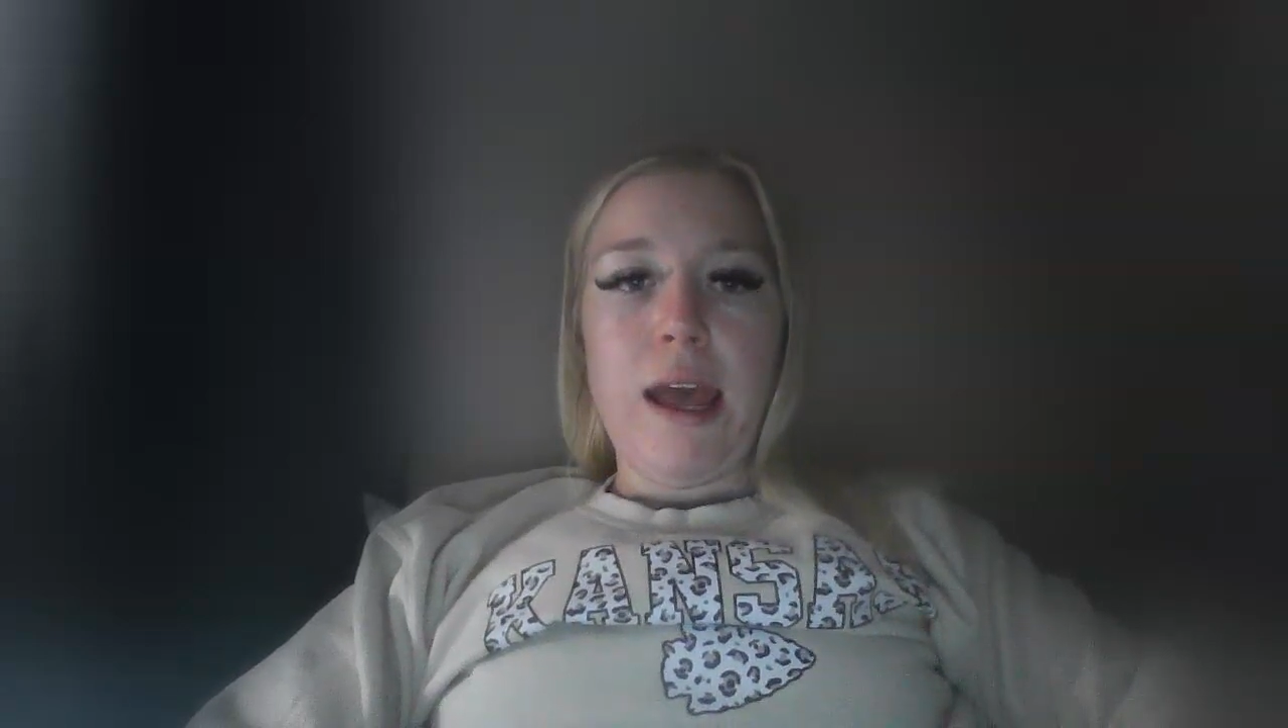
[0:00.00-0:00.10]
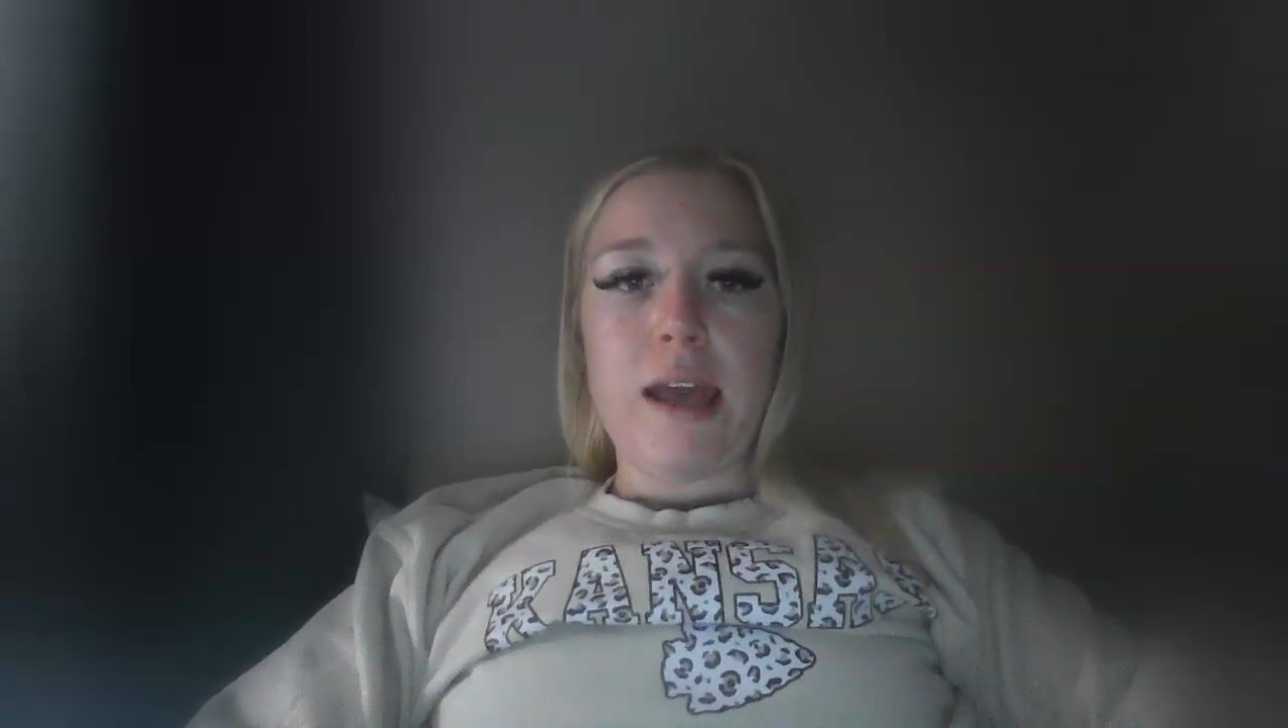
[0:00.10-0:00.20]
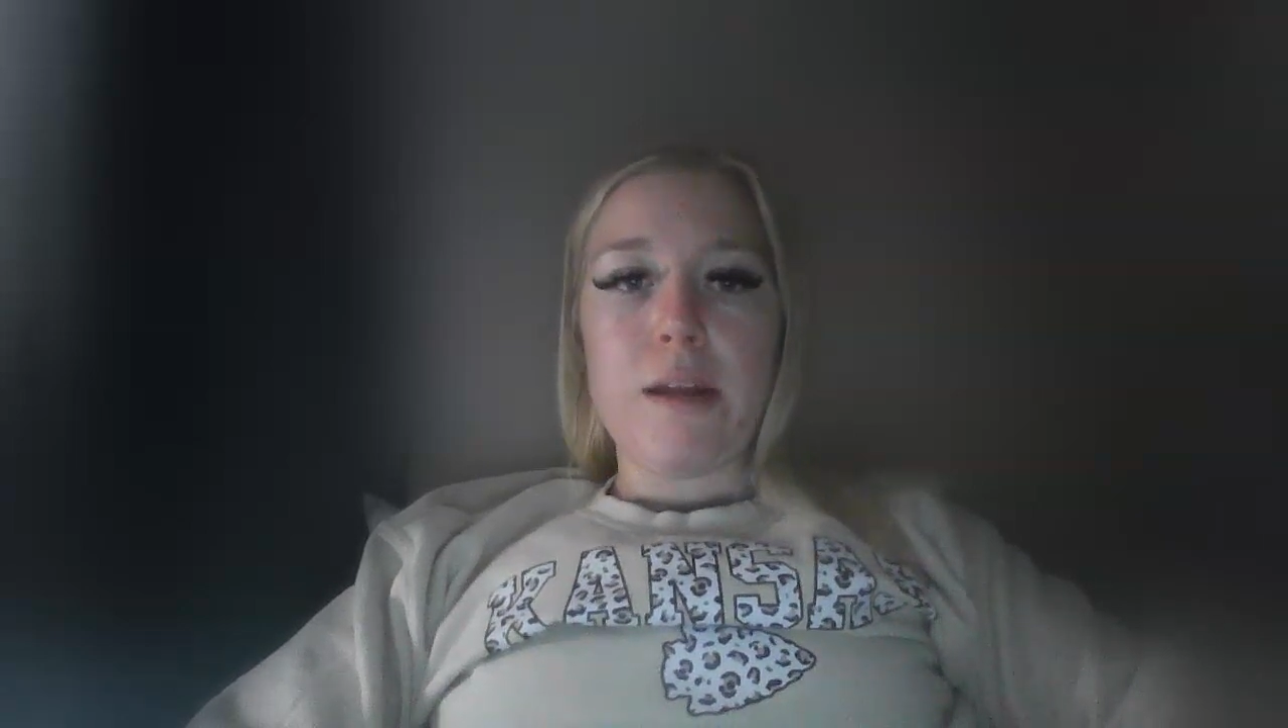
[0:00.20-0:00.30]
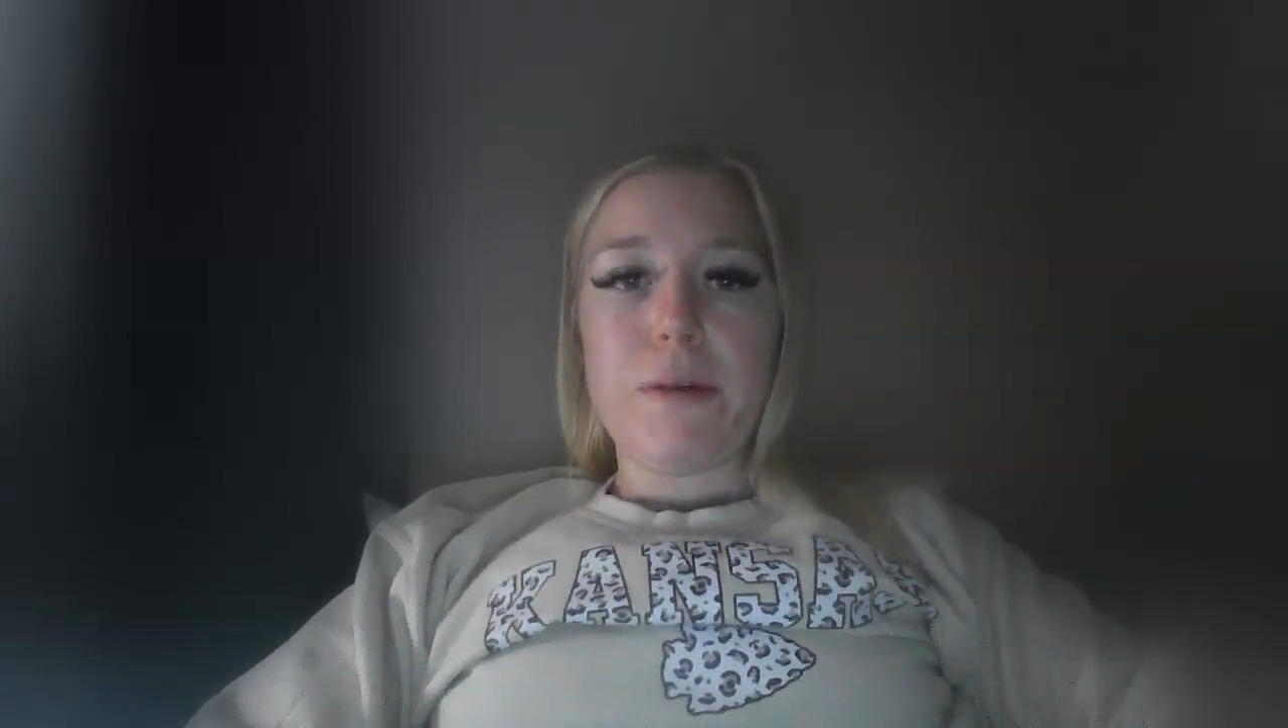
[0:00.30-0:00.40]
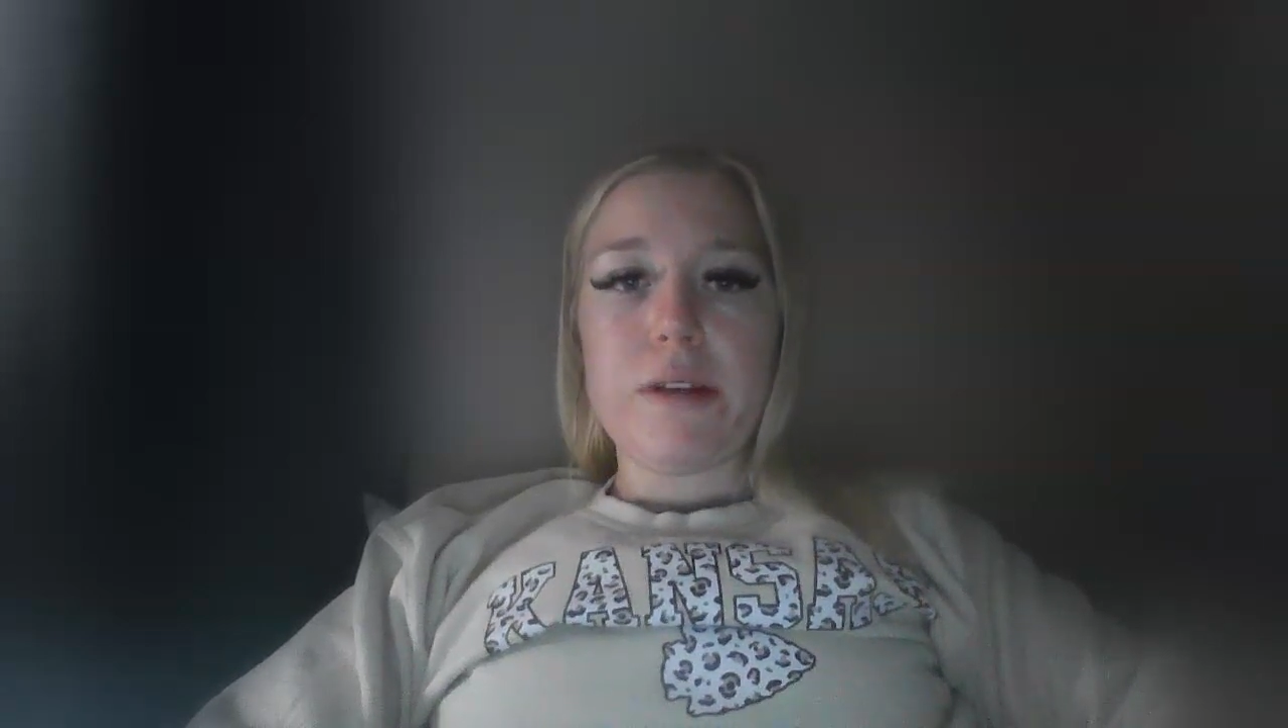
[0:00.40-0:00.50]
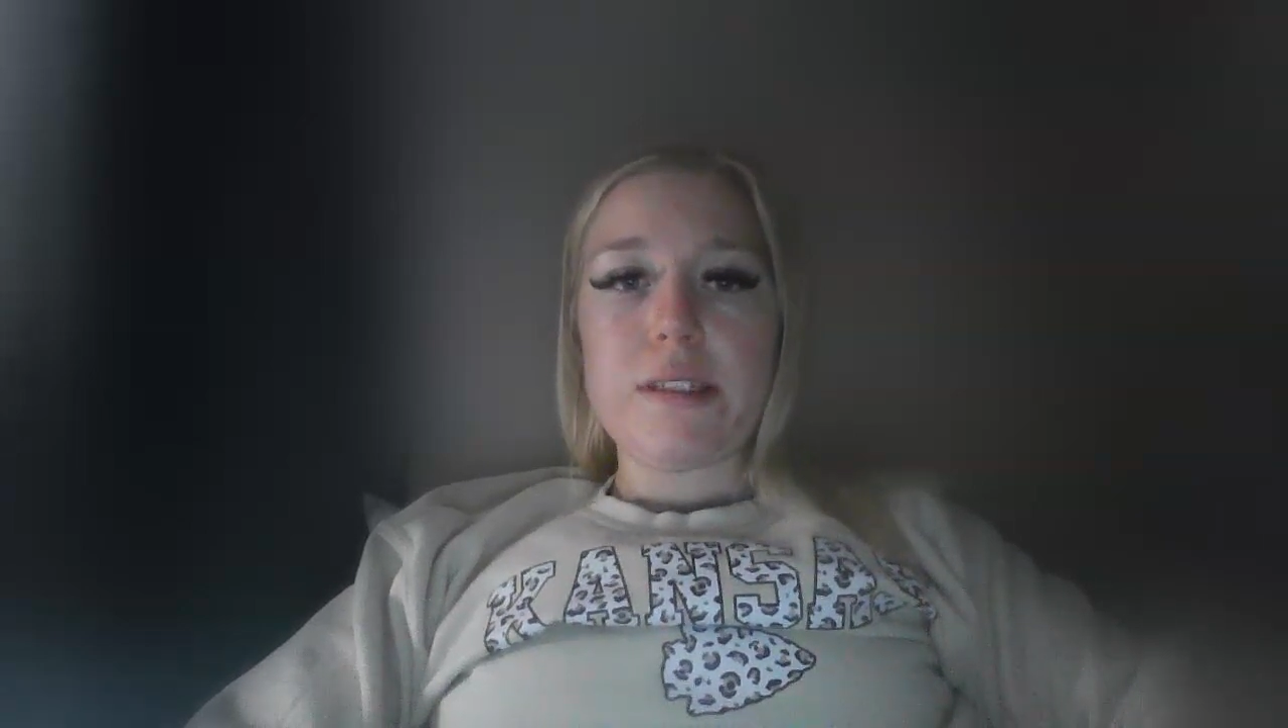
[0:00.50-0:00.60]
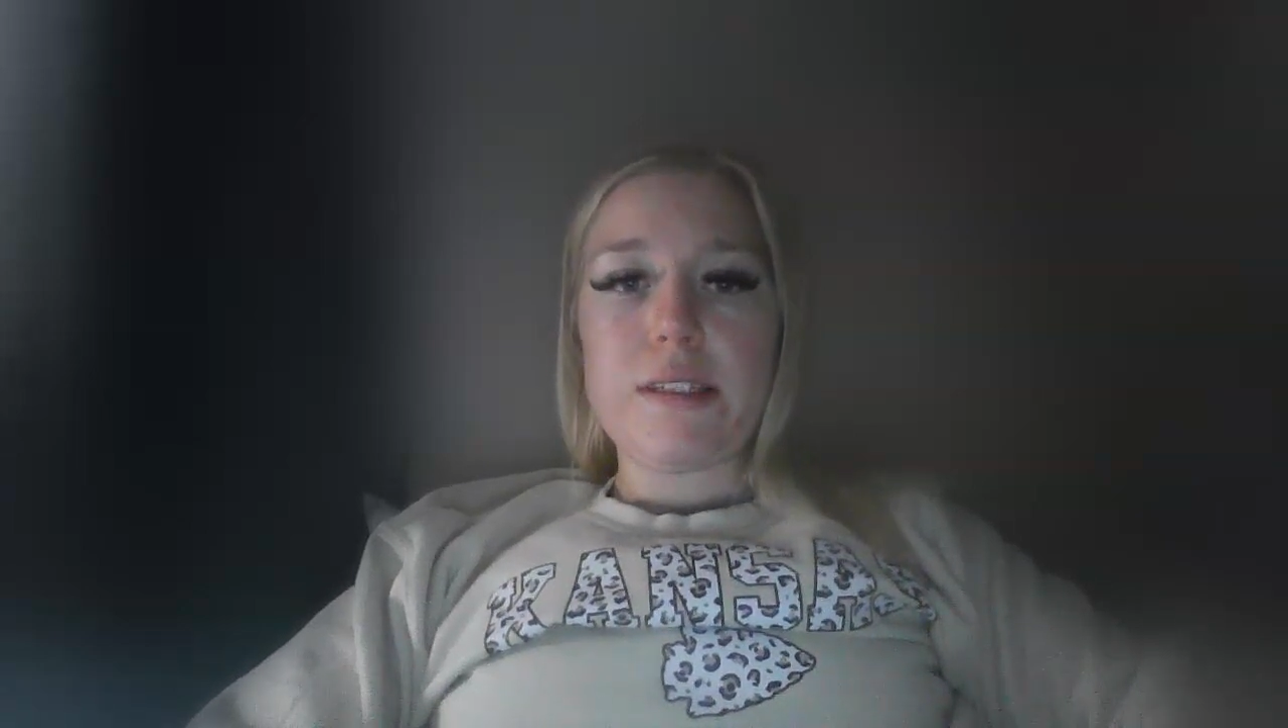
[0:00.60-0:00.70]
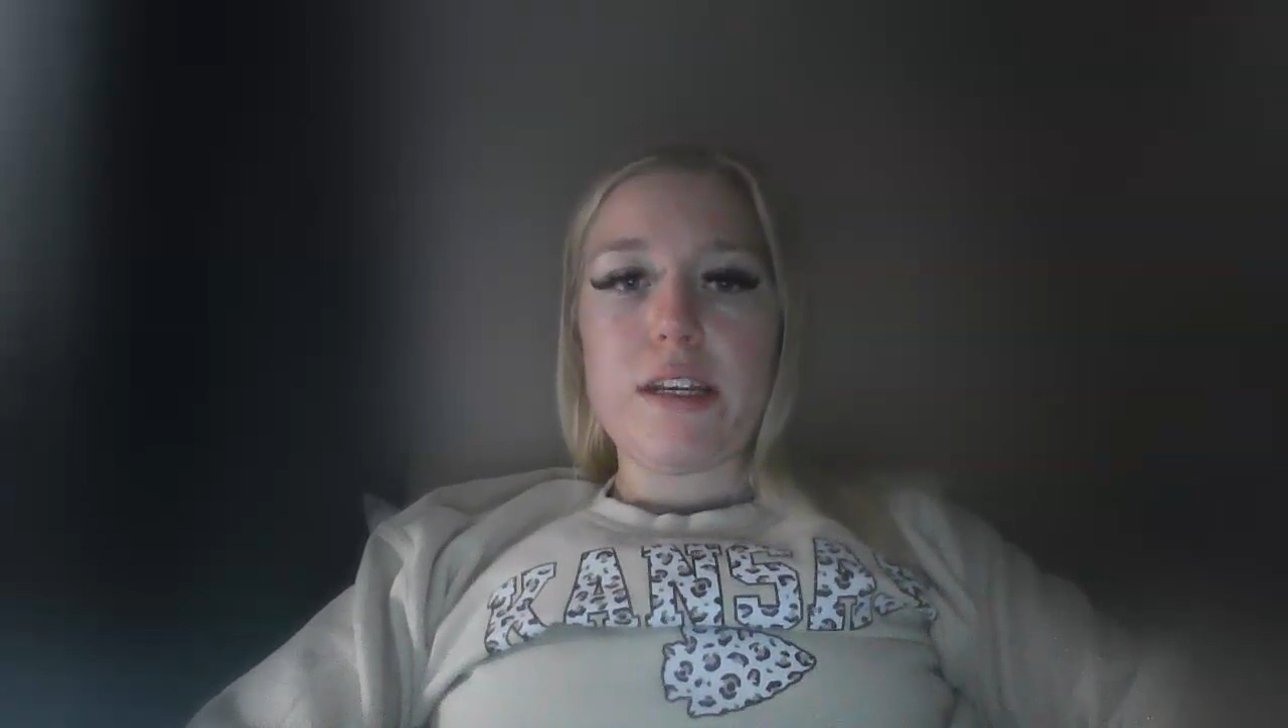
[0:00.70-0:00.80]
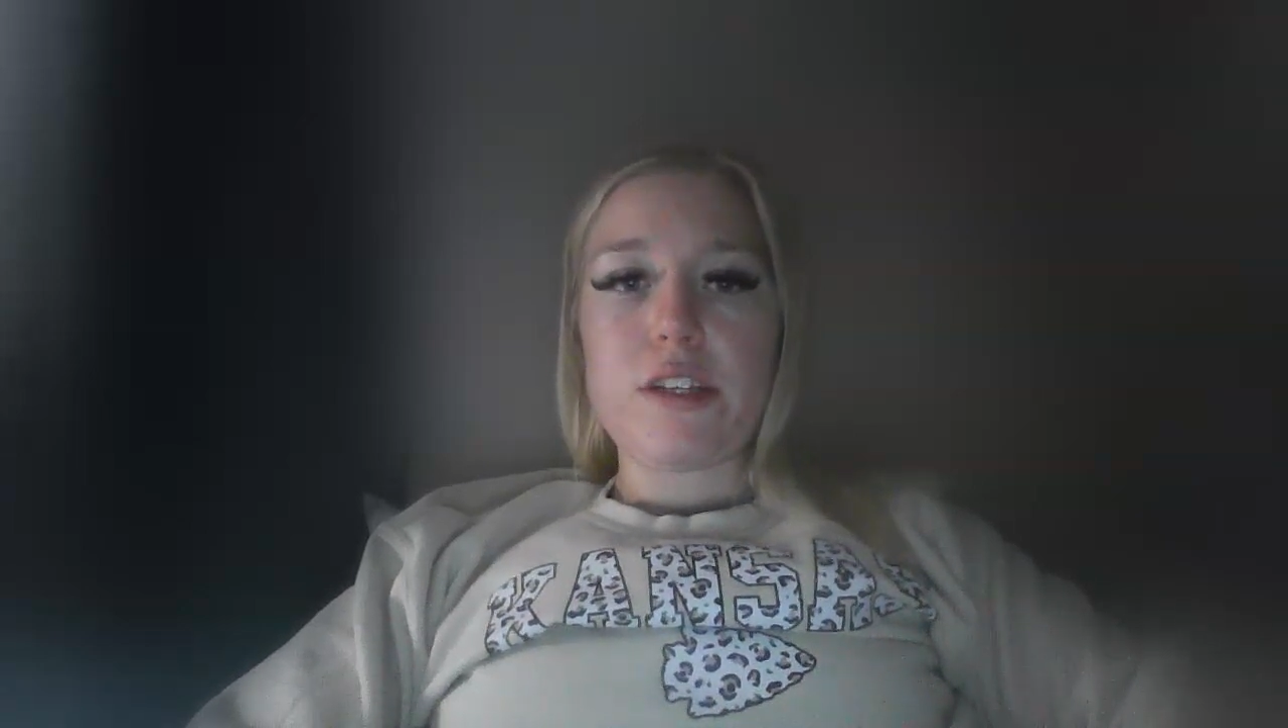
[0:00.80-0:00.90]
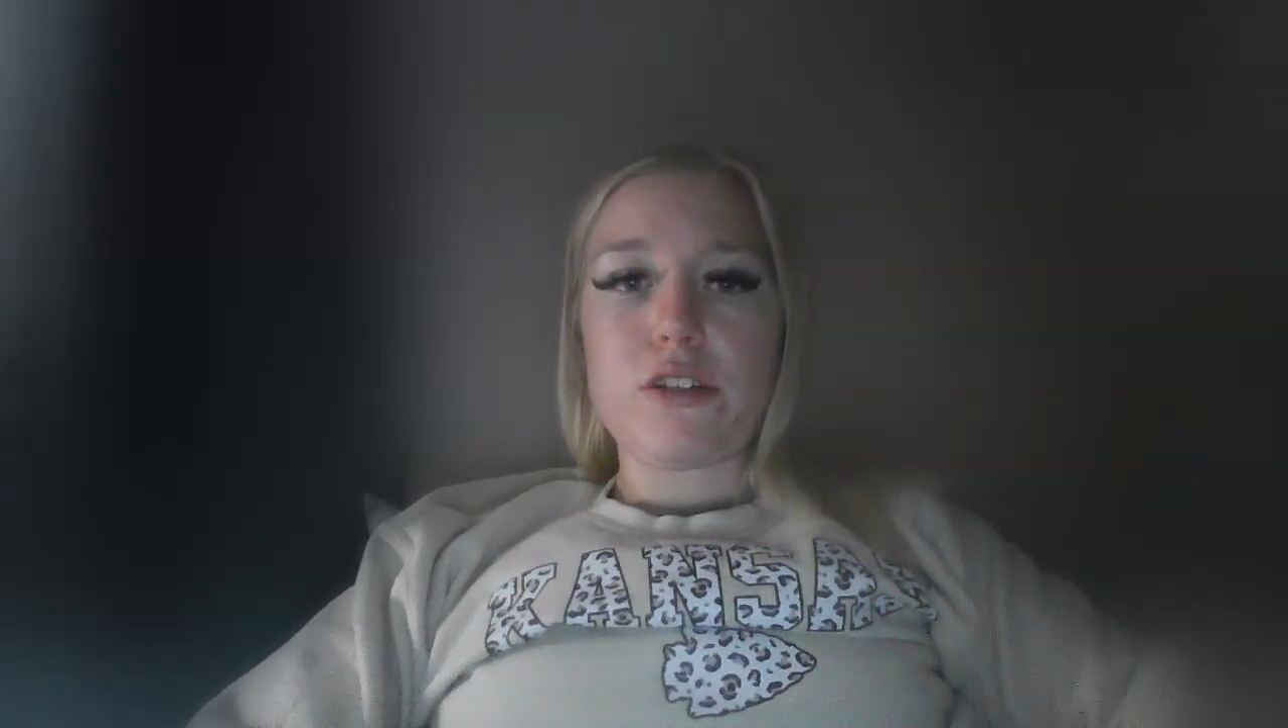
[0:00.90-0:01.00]
and a
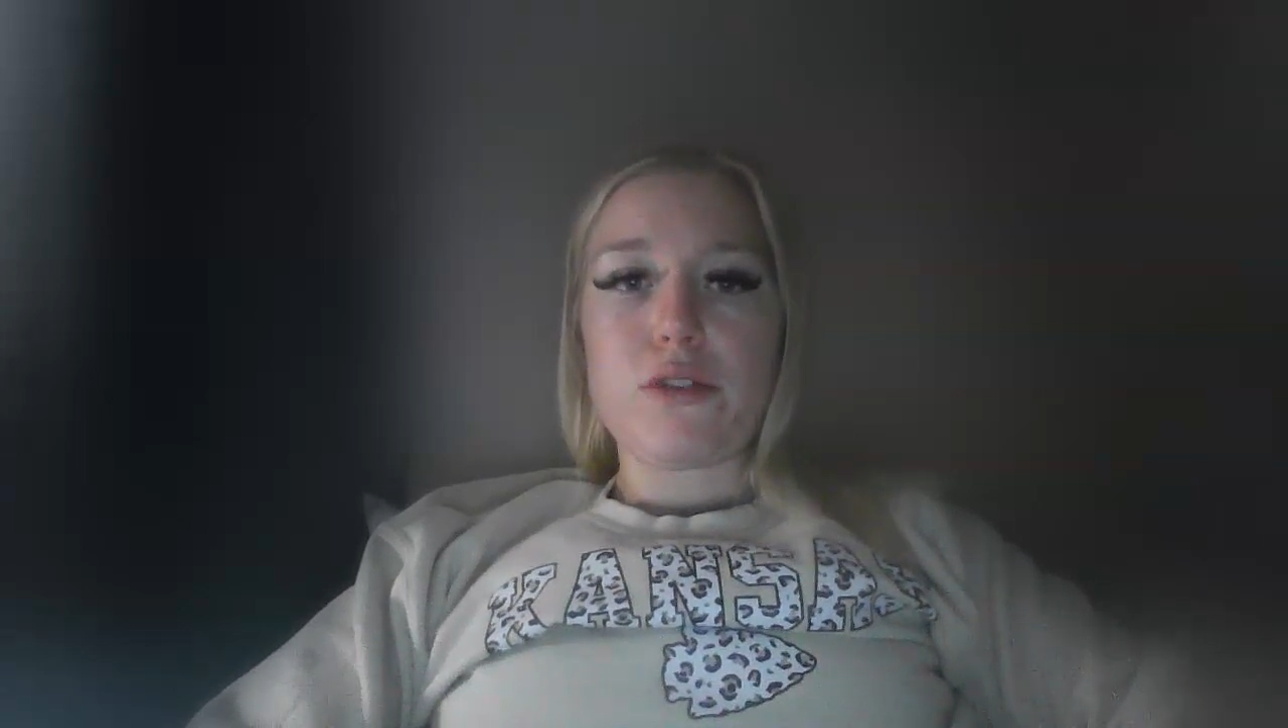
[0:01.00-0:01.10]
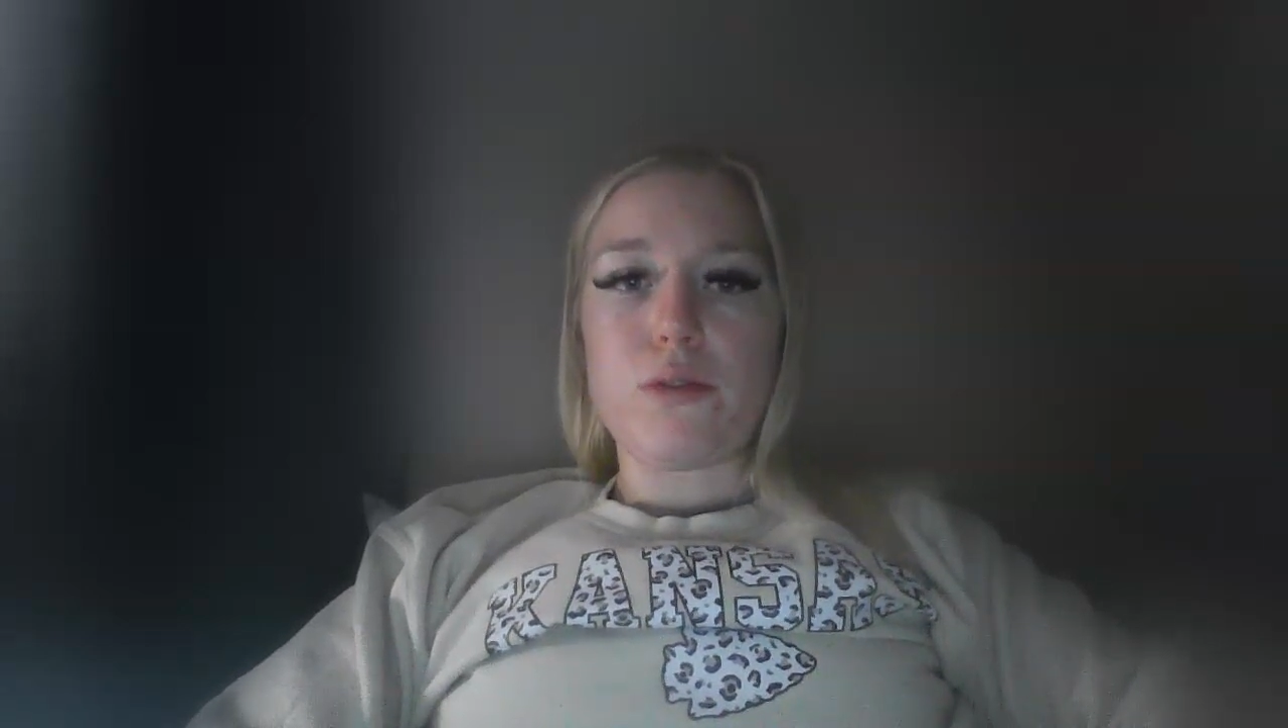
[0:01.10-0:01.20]
presentation